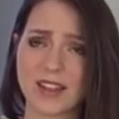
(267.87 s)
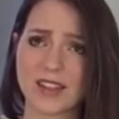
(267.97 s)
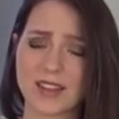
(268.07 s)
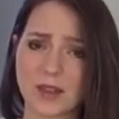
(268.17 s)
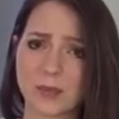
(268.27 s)

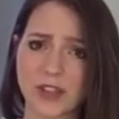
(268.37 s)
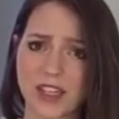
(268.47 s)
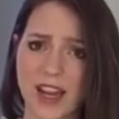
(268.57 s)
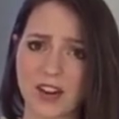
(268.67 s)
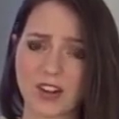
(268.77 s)
it's a
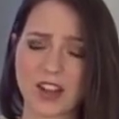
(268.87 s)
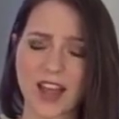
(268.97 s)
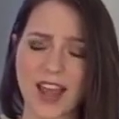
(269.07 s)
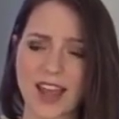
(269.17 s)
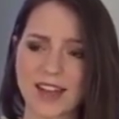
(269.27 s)
prenatal,
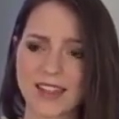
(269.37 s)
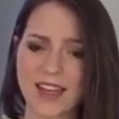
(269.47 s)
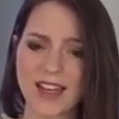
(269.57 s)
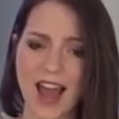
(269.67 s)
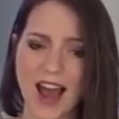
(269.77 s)
and
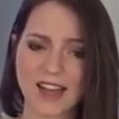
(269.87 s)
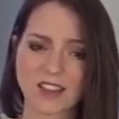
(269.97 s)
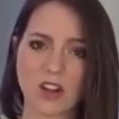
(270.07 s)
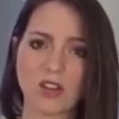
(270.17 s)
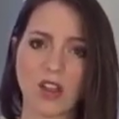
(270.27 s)
it
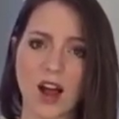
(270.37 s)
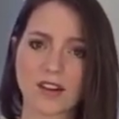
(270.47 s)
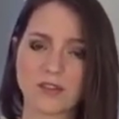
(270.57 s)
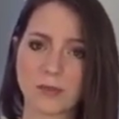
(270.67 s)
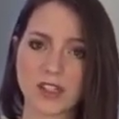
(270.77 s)
has a
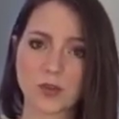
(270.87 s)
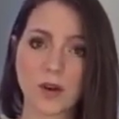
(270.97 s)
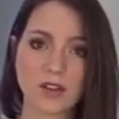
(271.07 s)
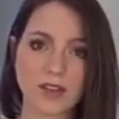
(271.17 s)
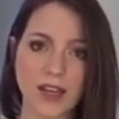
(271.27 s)
lot of
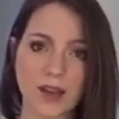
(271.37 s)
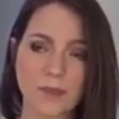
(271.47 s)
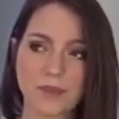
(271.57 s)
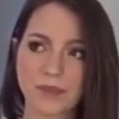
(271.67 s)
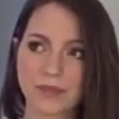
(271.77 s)
B12 in
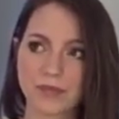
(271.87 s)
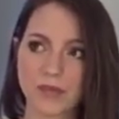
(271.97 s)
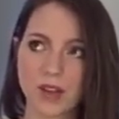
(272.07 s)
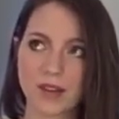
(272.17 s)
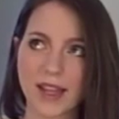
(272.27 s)

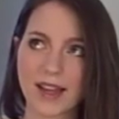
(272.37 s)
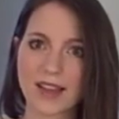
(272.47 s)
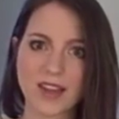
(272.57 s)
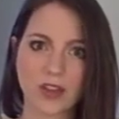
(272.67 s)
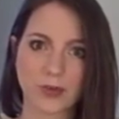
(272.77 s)
it, like
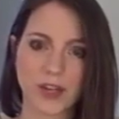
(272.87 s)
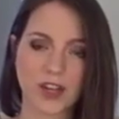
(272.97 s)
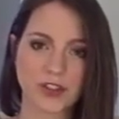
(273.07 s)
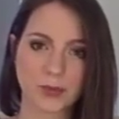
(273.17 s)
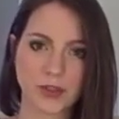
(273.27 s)
I think
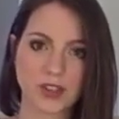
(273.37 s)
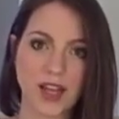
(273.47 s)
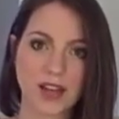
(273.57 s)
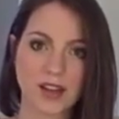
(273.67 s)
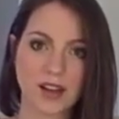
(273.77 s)
300%
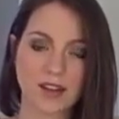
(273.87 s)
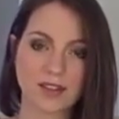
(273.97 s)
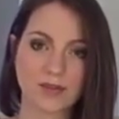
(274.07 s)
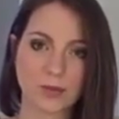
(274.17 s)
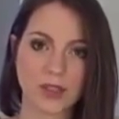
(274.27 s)

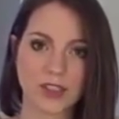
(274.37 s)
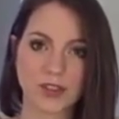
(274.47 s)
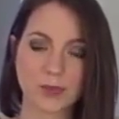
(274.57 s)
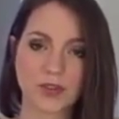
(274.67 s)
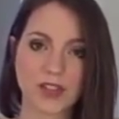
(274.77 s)
of what
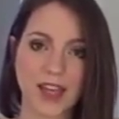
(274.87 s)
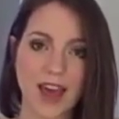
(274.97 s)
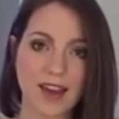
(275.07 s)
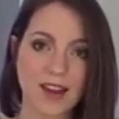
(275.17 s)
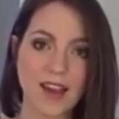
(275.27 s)
you're supposed to
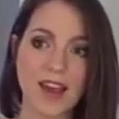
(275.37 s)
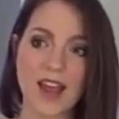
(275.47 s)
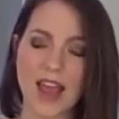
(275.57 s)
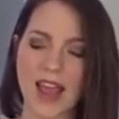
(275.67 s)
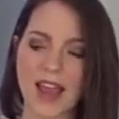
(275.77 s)
get,
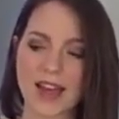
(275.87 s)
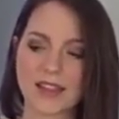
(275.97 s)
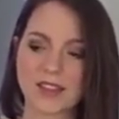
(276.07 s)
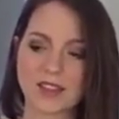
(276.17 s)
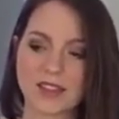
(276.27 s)

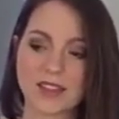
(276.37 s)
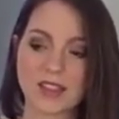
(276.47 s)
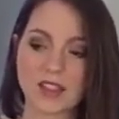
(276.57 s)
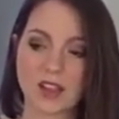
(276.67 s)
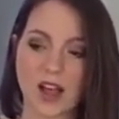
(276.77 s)
and
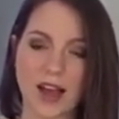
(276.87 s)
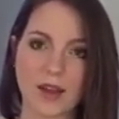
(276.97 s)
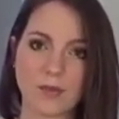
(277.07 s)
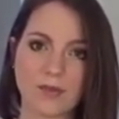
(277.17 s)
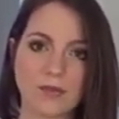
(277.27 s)
still
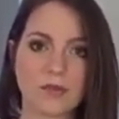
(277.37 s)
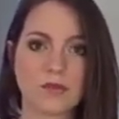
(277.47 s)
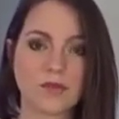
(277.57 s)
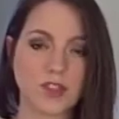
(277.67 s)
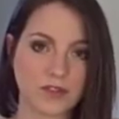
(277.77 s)
I'm
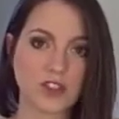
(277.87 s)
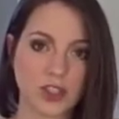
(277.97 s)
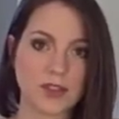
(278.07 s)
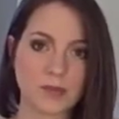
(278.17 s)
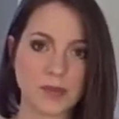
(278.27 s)

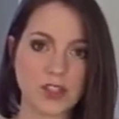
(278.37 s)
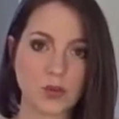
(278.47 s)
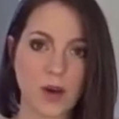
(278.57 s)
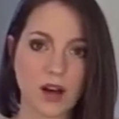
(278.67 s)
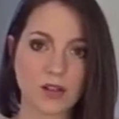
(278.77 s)
deficient in
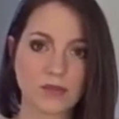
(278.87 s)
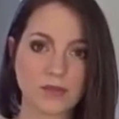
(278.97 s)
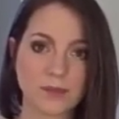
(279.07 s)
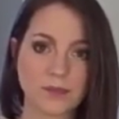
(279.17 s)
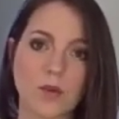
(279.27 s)
B12.
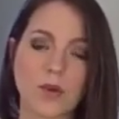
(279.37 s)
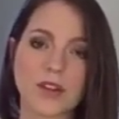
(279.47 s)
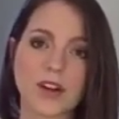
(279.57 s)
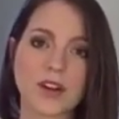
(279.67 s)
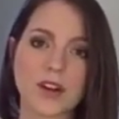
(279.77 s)
Well,
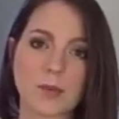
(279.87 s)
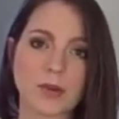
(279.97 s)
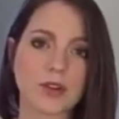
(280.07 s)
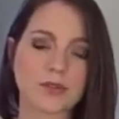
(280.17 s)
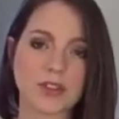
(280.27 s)
there are a
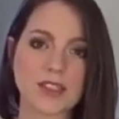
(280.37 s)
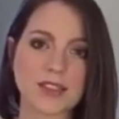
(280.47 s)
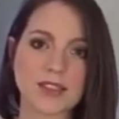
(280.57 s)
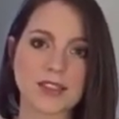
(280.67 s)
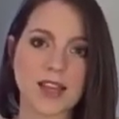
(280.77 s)
number of
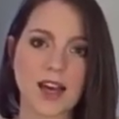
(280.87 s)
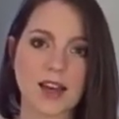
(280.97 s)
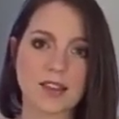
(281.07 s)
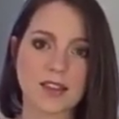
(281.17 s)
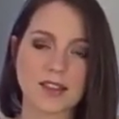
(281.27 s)
reasons
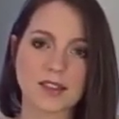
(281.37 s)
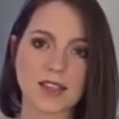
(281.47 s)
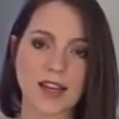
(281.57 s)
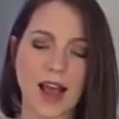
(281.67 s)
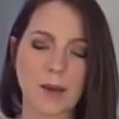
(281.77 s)
that this
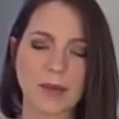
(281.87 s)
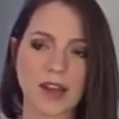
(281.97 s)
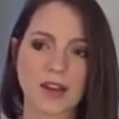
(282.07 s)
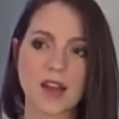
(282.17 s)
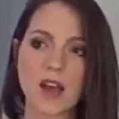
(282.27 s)
can
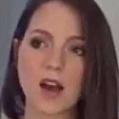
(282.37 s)
happen.